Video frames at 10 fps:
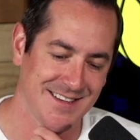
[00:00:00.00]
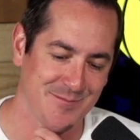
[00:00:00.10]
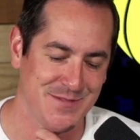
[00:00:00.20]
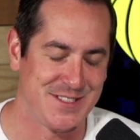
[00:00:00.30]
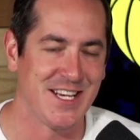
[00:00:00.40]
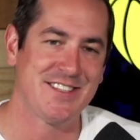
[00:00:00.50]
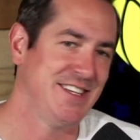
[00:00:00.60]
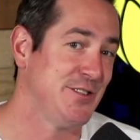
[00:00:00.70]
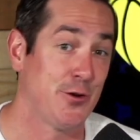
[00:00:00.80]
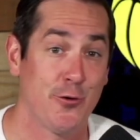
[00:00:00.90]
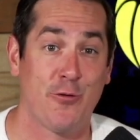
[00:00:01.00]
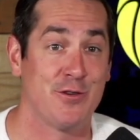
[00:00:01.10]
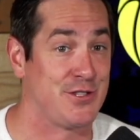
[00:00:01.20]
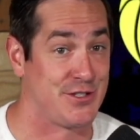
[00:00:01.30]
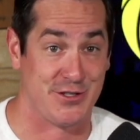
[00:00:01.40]
16
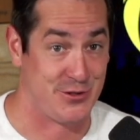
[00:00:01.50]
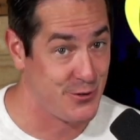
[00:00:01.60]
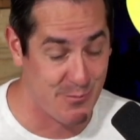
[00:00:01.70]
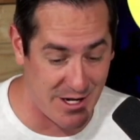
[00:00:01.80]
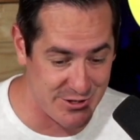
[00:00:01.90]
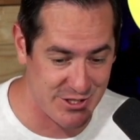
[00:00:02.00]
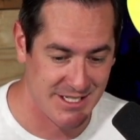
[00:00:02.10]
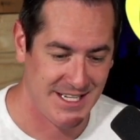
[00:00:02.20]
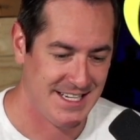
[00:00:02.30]
turnovers just is too much.